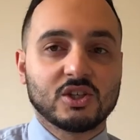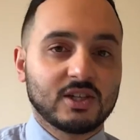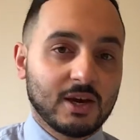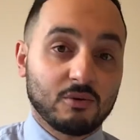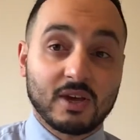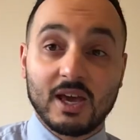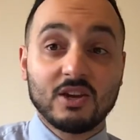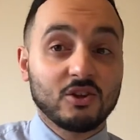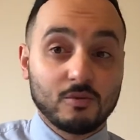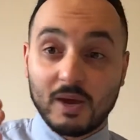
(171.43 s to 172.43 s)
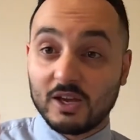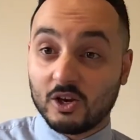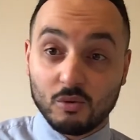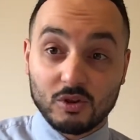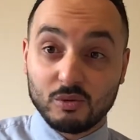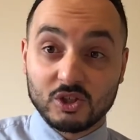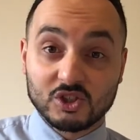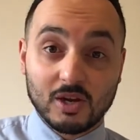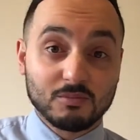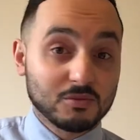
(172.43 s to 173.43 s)
Now, again, you may know what the word
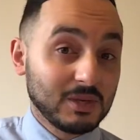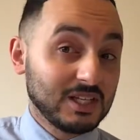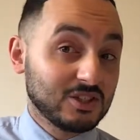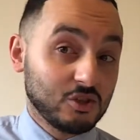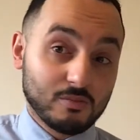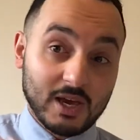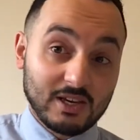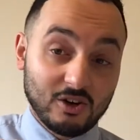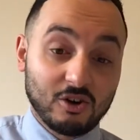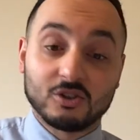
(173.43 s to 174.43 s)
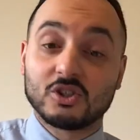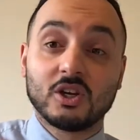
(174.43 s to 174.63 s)
slumped means, you may not.